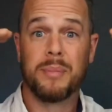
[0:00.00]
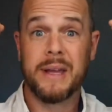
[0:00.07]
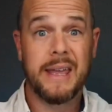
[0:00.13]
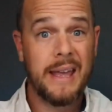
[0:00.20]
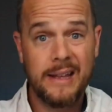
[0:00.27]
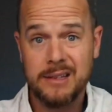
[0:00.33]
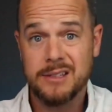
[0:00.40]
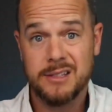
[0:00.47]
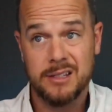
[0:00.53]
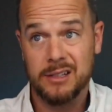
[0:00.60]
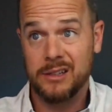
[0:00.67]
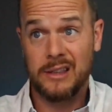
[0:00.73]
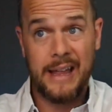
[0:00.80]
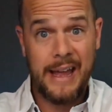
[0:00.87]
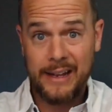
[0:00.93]
begins to
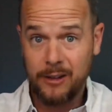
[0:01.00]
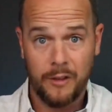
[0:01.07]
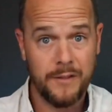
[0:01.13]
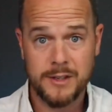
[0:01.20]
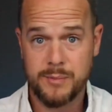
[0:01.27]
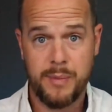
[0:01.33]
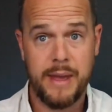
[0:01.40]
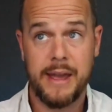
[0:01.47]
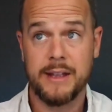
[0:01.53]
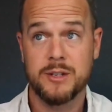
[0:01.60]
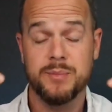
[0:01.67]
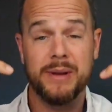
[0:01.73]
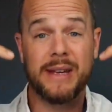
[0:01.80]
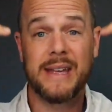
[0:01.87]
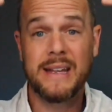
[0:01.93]
land on this
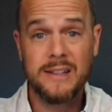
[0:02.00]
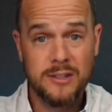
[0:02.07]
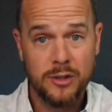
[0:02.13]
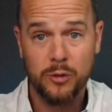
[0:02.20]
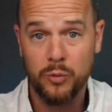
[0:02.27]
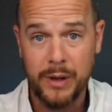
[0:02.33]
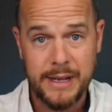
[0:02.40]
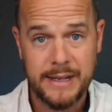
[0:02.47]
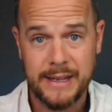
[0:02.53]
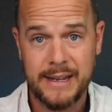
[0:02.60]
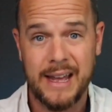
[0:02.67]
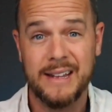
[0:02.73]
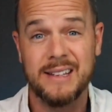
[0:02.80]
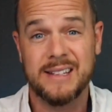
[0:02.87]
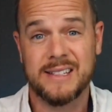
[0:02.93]
page, begin to read it,
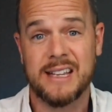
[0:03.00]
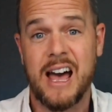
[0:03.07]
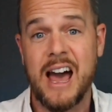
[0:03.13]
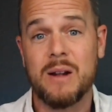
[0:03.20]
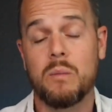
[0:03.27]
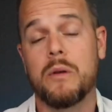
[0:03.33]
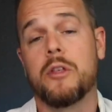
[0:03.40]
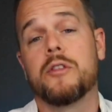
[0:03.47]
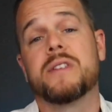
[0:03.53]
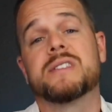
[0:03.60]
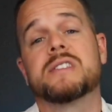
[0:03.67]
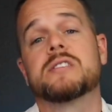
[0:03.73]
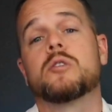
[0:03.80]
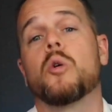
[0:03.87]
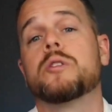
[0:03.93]
and decide whether
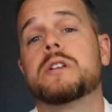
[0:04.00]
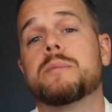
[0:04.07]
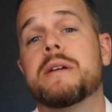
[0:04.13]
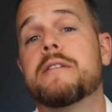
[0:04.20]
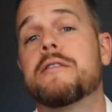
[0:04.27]
this is going to be